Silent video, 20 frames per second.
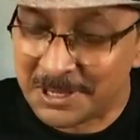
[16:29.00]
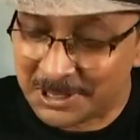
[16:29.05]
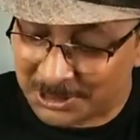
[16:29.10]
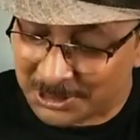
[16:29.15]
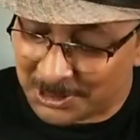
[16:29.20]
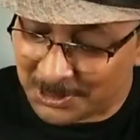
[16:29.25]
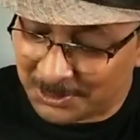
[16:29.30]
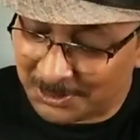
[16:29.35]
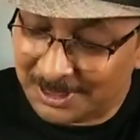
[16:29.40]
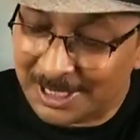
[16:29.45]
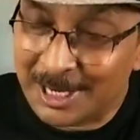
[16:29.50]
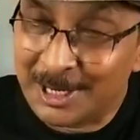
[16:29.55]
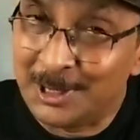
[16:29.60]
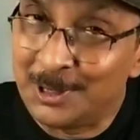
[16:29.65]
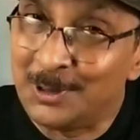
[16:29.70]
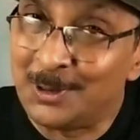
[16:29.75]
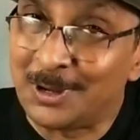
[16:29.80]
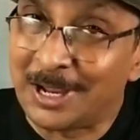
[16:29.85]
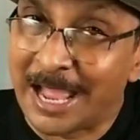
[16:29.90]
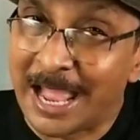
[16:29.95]
So they
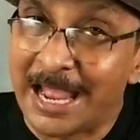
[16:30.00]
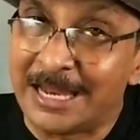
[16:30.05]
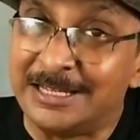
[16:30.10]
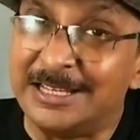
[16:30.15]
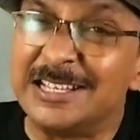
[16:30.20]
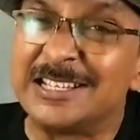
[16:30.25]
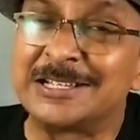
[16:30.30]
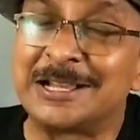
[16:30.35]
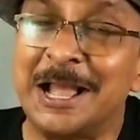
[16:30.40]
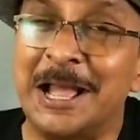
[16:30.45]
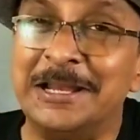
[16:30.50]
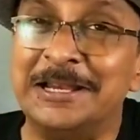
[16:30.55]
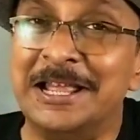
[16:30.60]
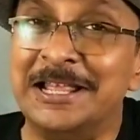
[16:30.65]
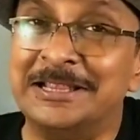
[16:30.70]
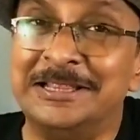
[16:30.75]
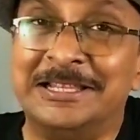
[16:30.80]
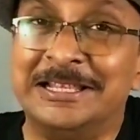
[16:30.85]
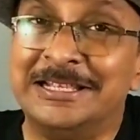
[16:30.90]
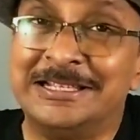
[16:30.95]
look at this card
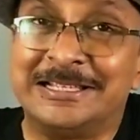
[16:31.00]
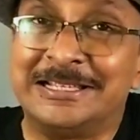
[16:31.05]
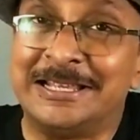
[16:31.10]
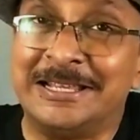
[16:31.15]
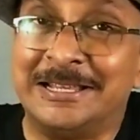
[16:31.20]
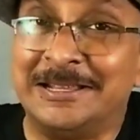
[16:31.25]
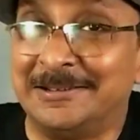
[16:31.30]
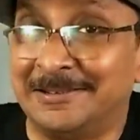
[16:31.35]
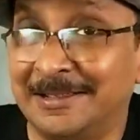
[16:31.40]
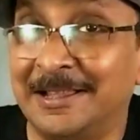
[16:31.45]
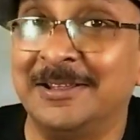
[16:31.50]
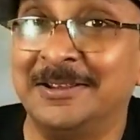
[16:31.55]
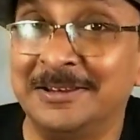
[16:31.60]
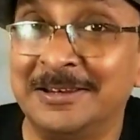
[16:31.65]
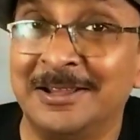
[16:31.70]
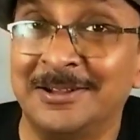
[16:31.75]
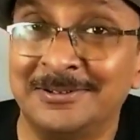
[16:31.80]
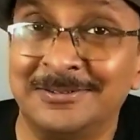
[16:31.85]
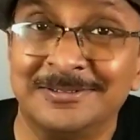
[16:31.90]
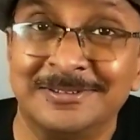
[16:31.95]
and they say that
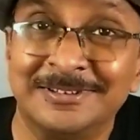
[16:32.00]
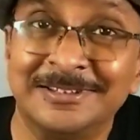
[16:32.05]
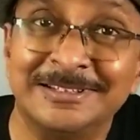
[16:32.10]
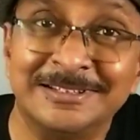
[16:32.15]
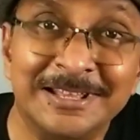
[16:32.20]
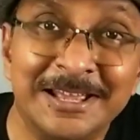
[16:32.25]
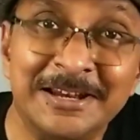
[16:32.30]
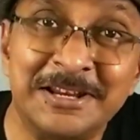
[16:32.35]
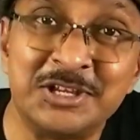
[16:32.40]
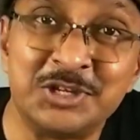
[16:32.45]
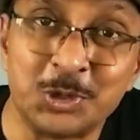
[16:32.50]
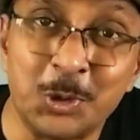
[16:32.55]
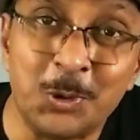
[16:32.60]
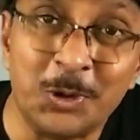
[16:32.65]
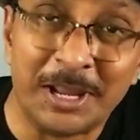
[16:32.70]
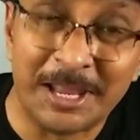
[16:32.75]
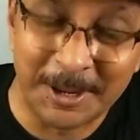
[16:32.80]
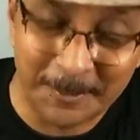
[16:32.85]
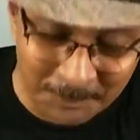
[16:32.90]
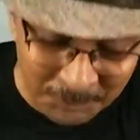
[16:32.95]
no, it is
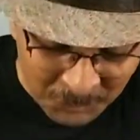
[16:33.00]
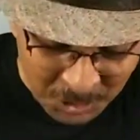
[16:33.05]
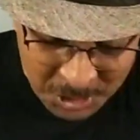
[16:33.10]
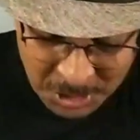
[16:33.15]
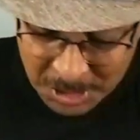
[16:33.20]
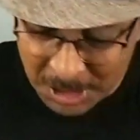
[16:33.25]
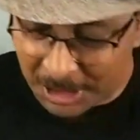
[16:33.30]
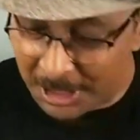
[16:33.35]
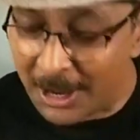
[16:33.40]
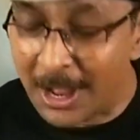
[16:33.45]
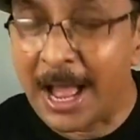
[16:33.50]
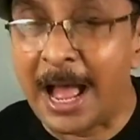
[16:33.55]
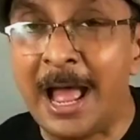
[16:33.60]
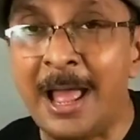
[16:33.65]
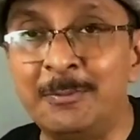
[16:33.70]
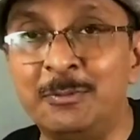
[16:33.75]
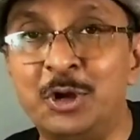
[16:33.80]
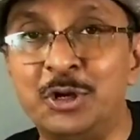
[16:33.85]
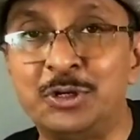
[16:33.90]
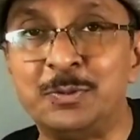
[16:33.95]
okay. Now
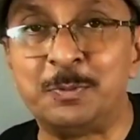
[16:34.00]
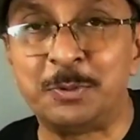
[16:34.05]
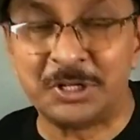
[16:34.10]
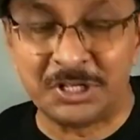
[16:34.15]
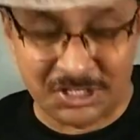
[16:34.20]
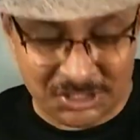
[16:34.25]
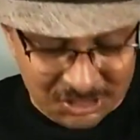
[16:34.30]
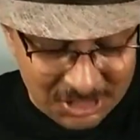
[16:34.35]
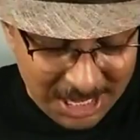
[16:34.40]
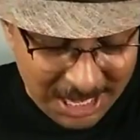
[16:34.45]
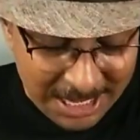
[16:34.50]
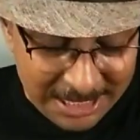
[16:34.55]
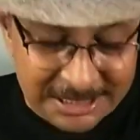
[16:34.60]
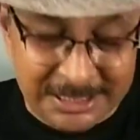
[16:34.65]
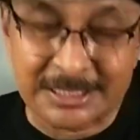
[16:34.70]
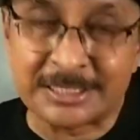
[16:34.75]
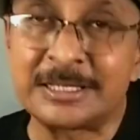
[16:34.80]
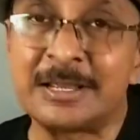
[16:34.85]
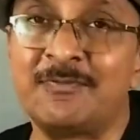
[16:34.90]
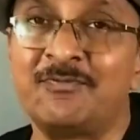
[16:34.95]
I'm going to put this card
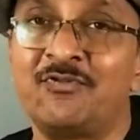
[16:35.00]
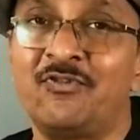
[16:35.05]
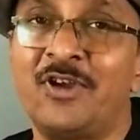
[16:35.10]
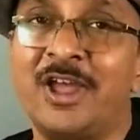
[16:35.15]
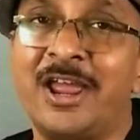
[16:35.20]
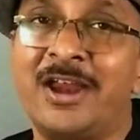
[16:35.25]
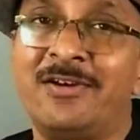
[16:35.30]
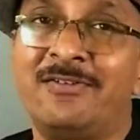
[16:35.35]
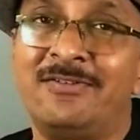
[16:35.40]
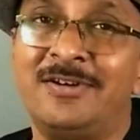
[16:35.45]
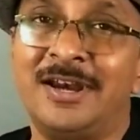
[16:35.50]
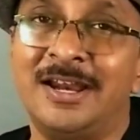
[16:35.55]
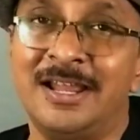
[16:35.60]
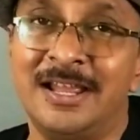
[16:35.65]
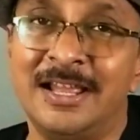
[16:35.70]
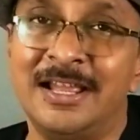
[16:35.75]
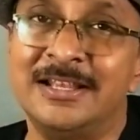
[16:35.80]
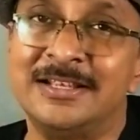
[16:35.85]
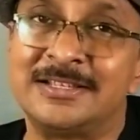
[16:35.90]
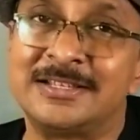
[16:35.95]
somewhere
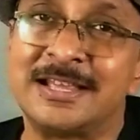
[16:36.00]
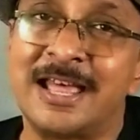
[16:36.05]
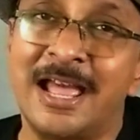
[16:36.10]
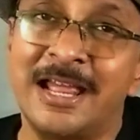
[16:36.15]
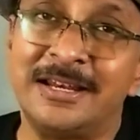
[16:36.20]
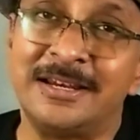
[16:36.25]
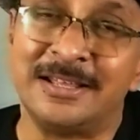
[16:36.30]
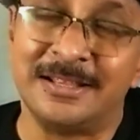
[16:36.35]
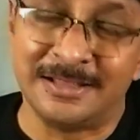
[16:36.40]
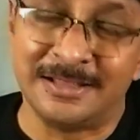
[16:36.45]
inside